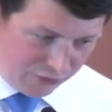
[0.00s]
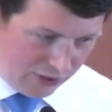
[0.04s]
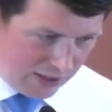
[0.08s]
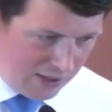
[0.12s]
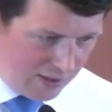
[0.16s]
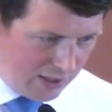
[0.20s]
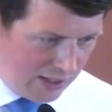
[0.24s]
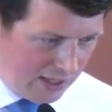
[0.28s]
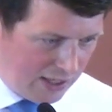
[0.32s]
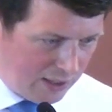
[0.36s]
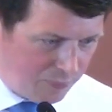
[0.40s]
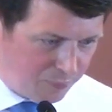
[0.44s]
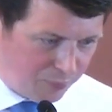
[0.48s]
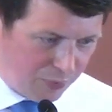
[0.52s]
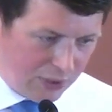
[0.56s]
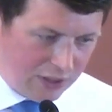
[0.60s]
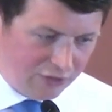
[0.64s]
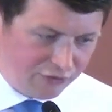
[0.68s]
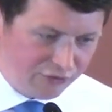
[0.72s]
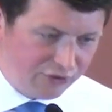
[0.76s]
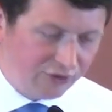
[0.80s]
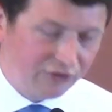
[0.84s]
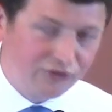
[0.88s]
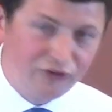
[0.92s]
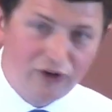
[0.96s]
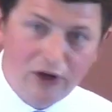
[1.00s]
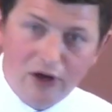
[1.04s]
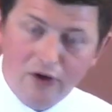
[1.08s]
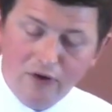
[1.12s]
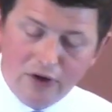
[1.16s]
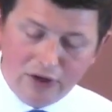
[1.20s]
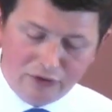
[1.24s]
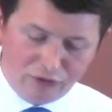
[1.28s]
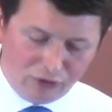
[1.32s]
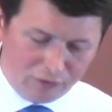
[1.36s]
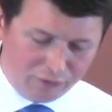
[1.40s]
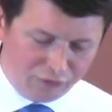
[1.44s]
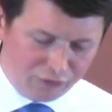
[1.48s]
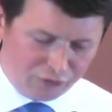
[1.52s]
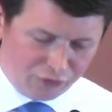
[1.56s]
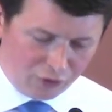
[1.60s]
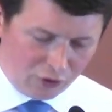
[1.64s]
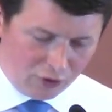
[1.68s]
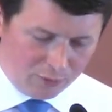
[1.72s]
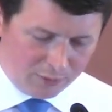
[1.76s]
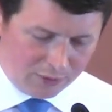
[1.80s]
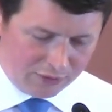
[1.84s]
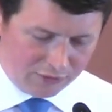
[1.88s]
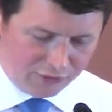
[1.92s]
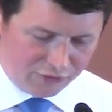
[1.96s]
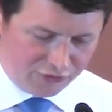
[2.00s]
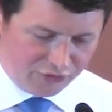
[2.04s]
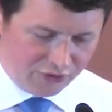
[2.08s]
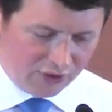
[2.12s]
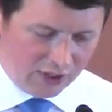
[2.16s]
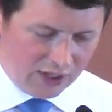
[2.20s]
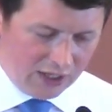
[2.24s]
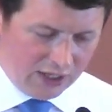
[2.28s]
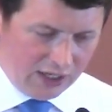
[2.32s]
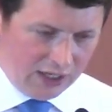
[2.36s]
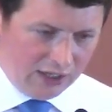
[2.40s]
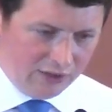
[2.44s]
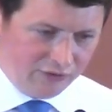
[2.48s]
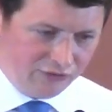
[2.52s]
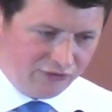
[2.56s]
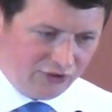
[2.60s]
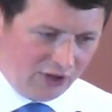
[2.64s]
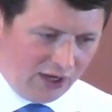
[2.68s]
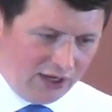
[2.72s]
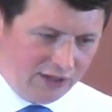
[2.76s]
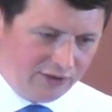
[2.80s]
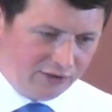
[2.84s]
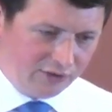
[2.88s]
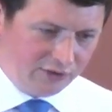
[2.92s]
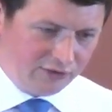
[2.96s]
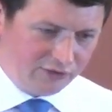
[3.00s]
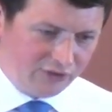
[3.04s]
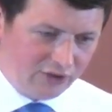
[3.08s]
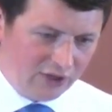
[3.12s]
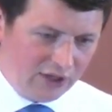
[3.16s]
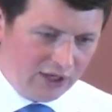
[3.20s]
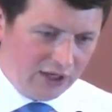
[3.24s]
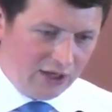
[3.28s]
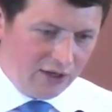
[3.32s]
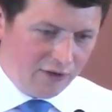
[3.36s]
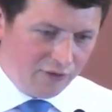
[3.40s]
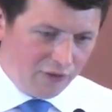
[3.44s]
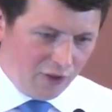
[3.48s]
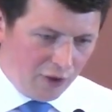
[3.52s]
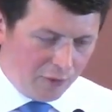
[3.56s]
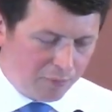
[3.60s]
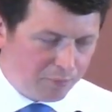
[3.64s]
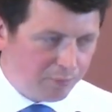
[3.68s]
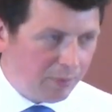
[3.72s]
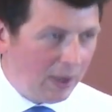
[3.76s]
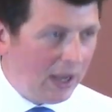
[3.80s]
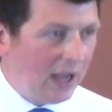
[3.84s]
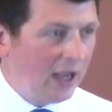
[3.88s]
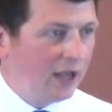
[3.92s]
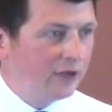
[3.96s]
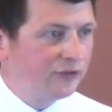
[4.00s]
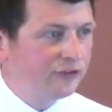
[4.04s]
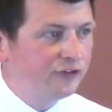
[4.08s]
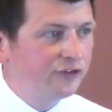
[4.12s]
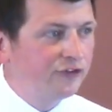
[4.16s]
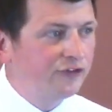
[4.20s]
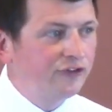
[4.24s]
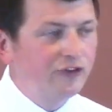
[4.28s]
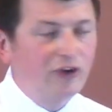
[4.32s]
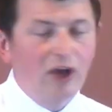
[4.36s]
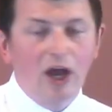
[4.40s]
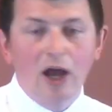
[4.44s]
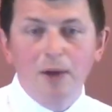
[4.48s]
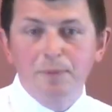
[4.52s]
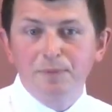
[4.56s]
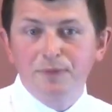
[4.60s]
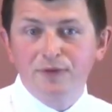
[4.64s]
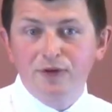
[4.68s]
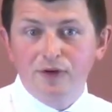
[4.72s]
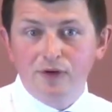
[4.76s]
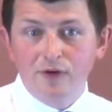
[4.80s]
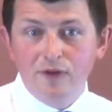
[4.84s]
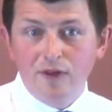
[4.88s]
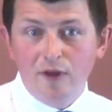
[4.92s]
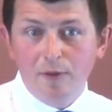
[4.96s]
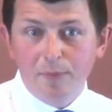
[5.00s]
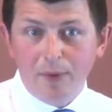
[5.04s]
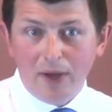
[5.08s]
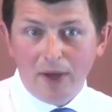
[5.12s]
He preached a series of sermons entitled "The Best Chapter in the